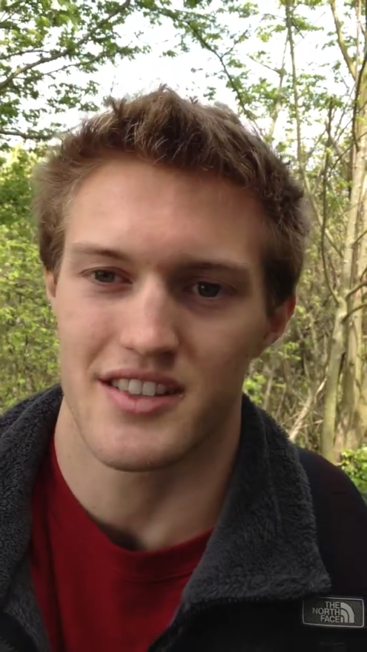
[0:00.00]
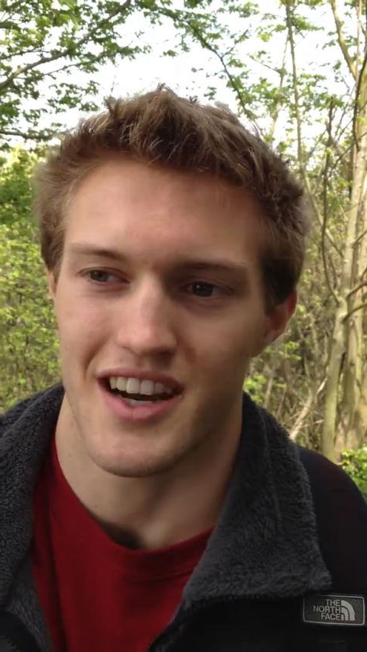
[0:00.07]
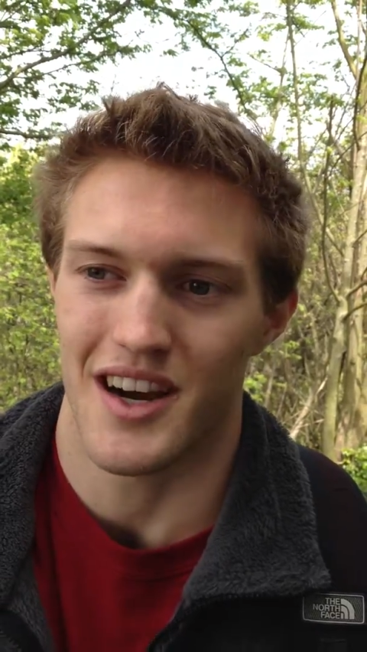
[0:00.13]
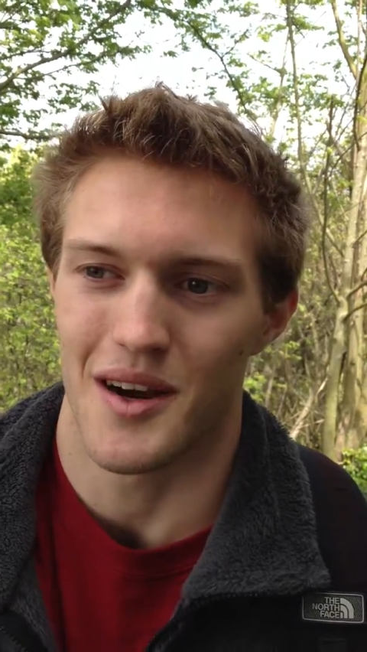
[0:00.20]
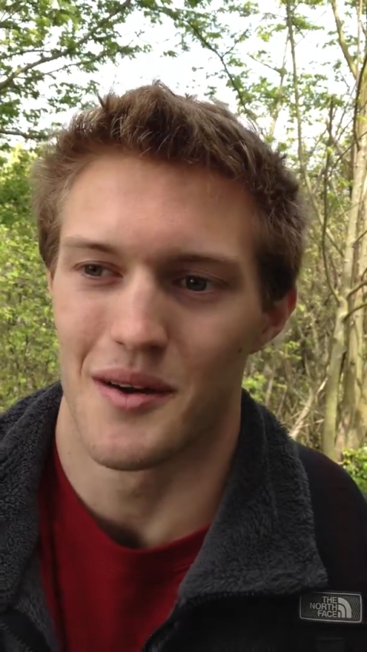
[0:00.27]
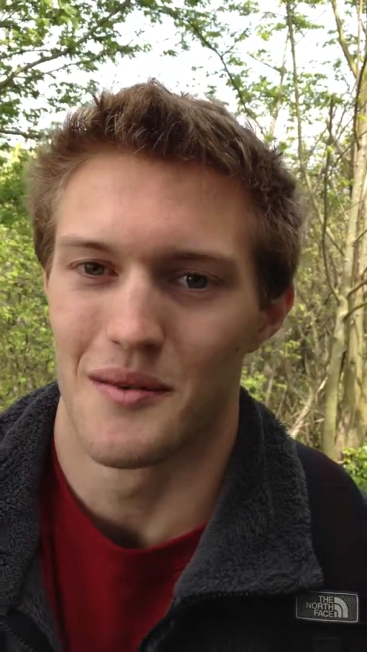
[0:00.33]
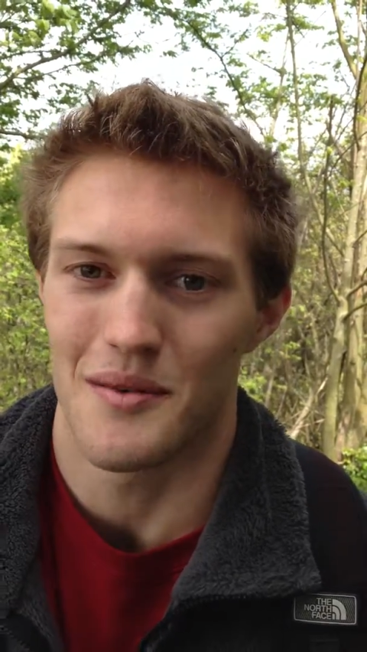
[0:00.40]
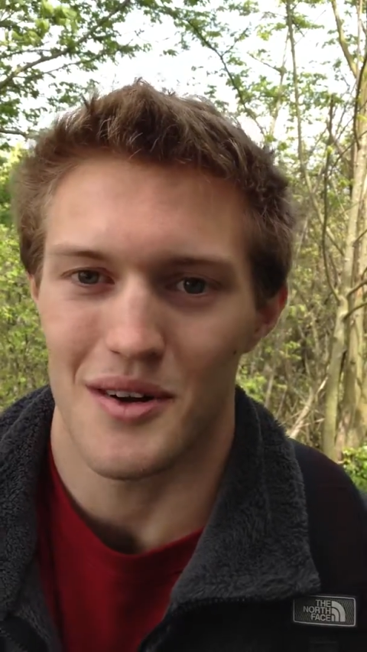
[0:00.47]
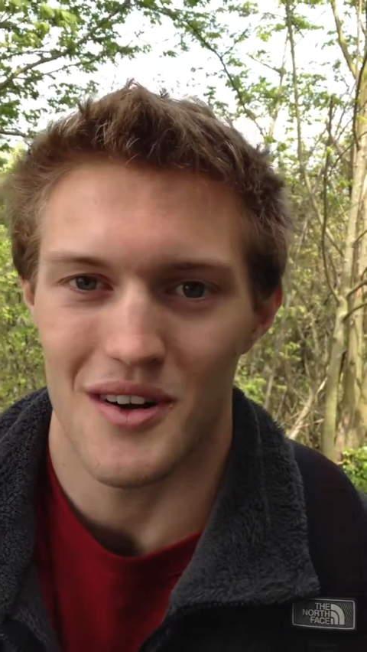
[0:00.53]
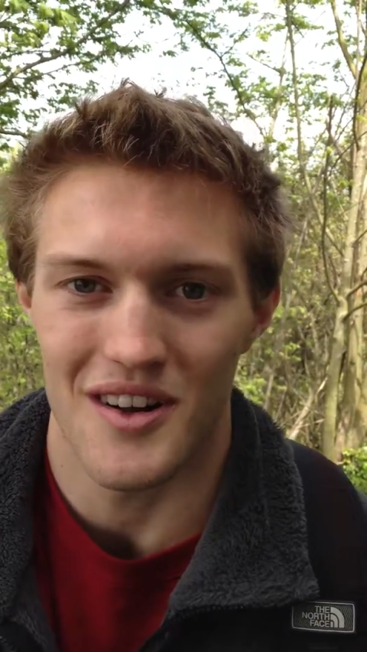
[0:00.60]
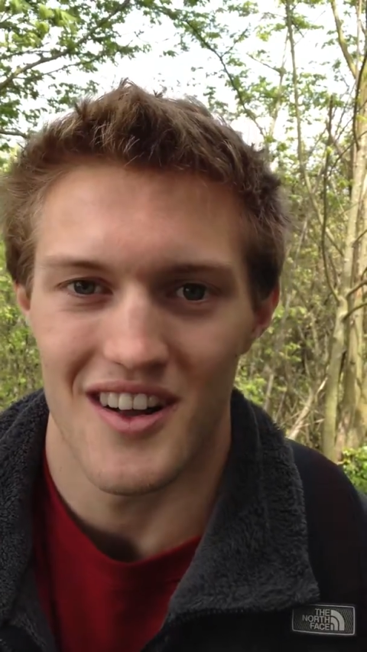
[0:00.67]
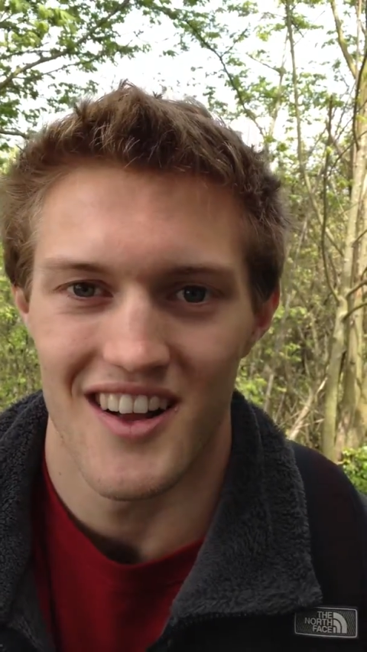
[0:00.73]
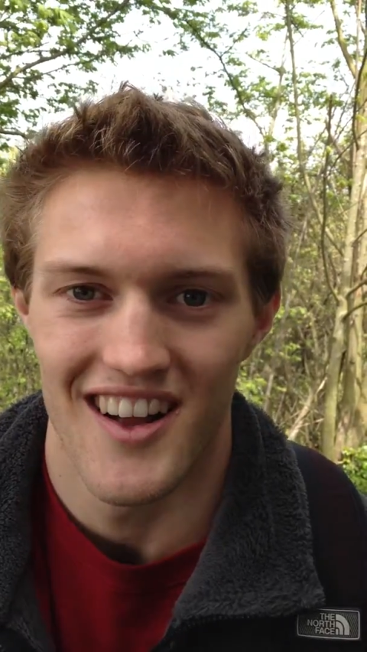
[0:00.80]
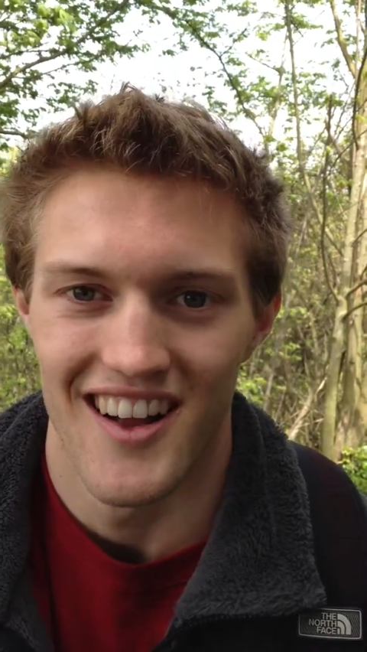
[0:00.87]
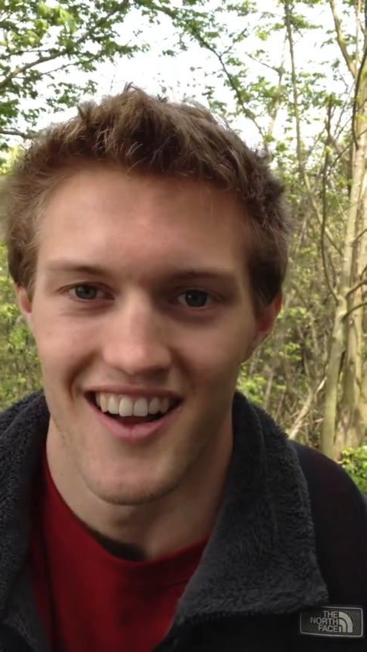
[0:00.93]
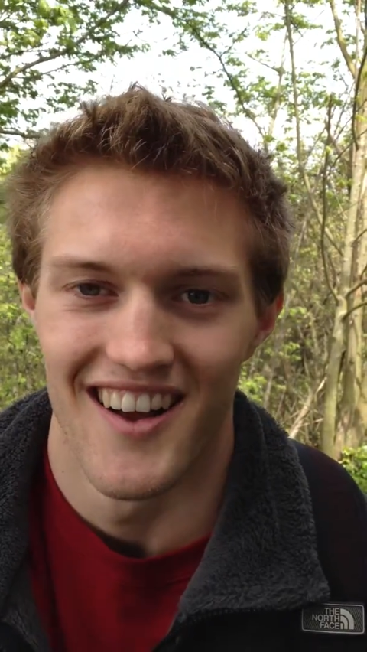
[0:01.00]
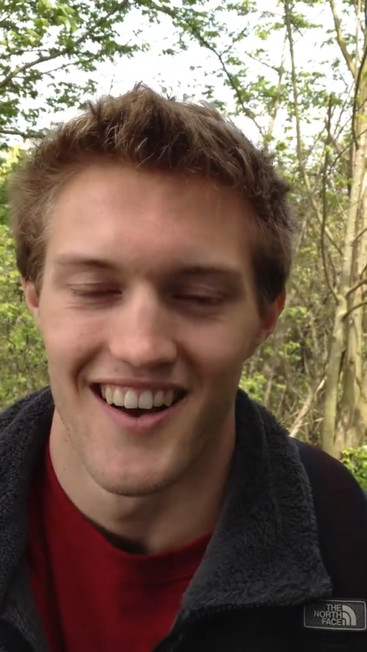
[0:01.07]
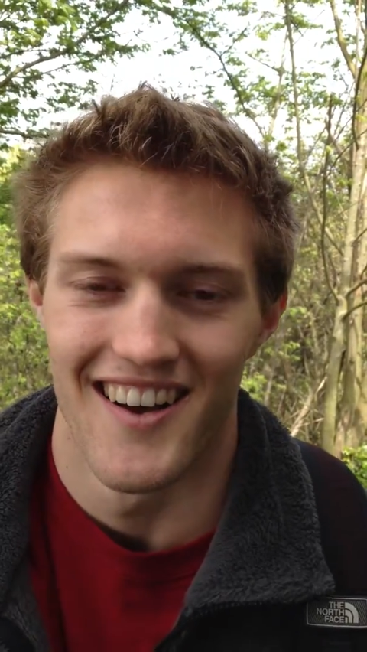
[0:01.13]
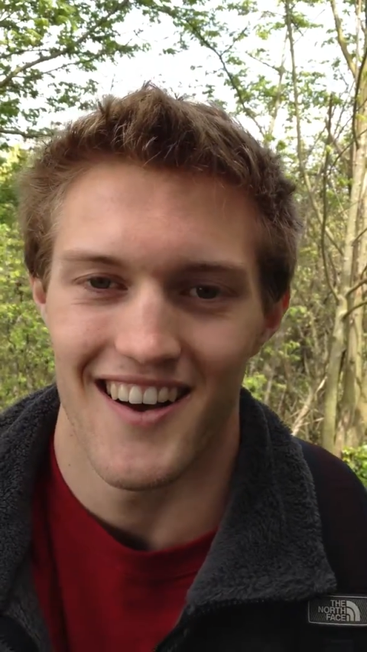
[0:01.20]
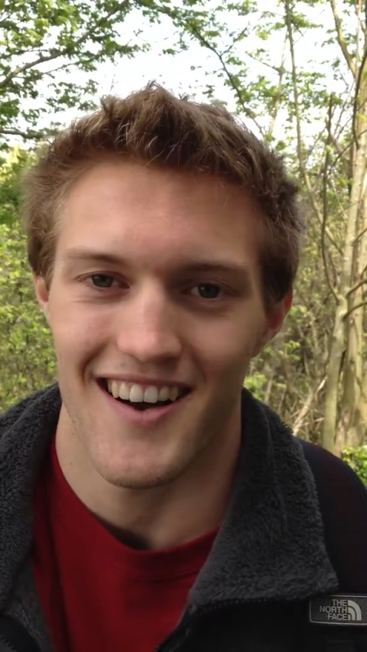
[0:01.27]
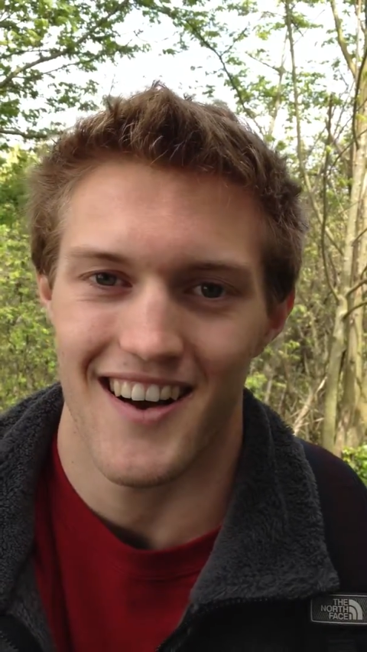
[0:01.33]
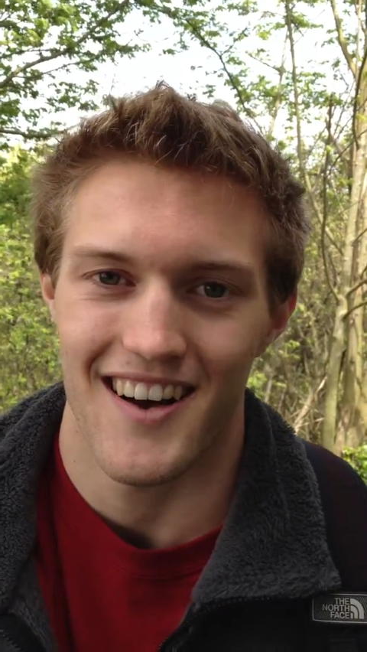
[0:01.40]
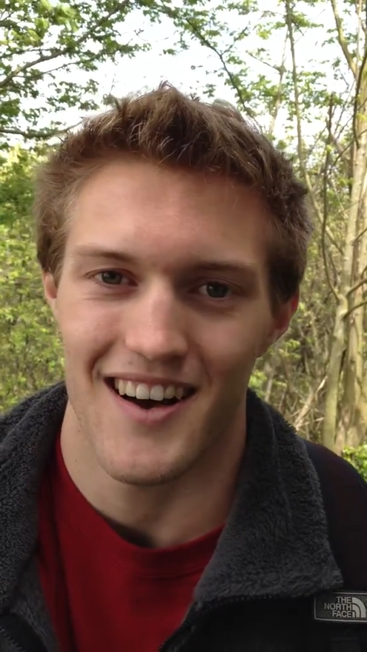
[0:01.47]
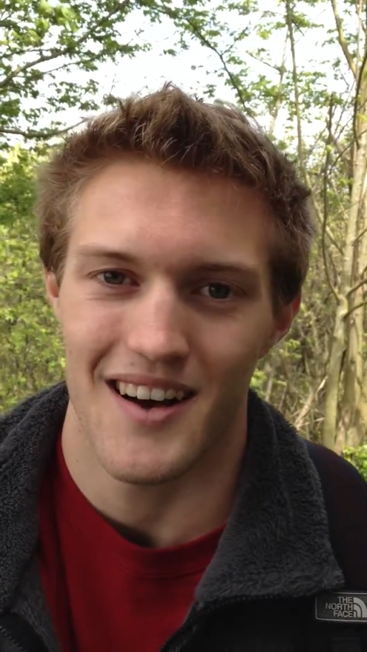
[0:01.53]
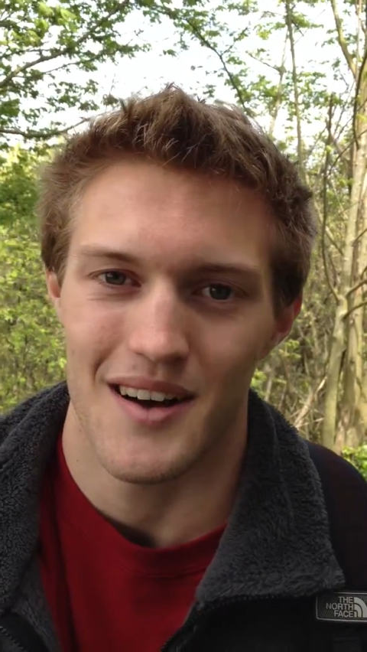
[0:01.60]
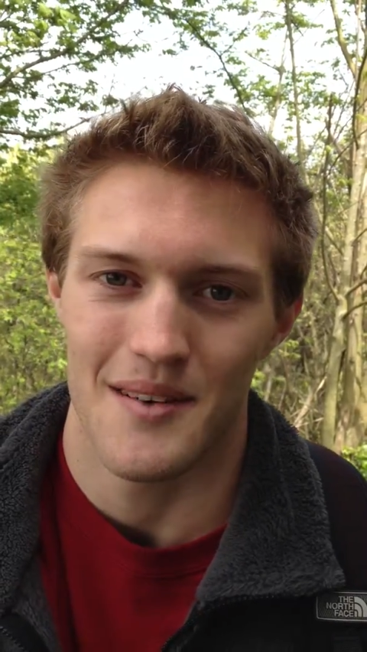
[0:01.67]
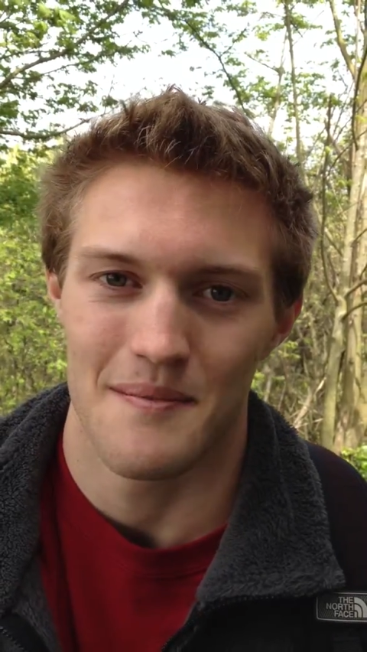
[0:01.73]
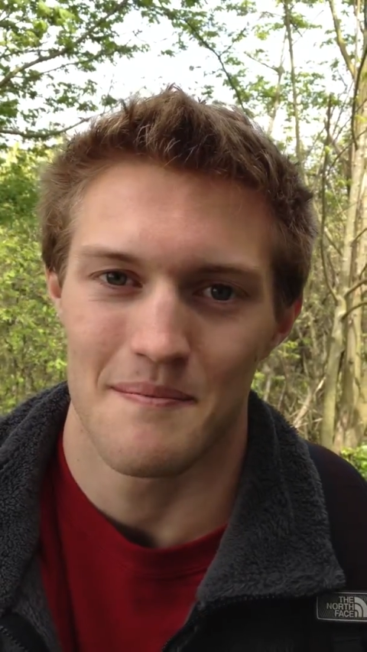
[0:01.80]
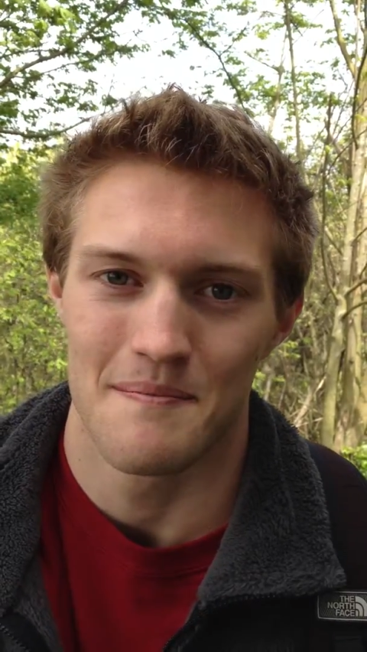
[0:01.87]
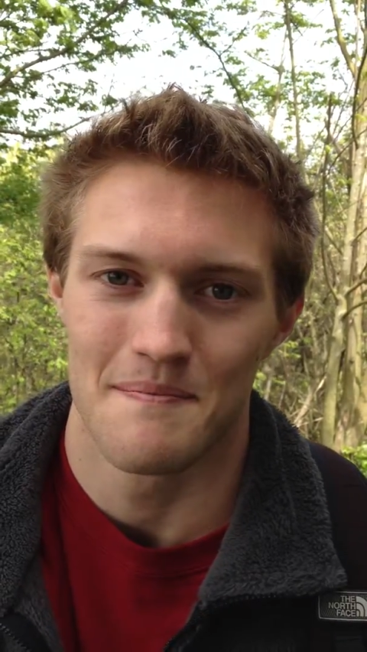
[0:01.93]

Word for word: terrible. Uh,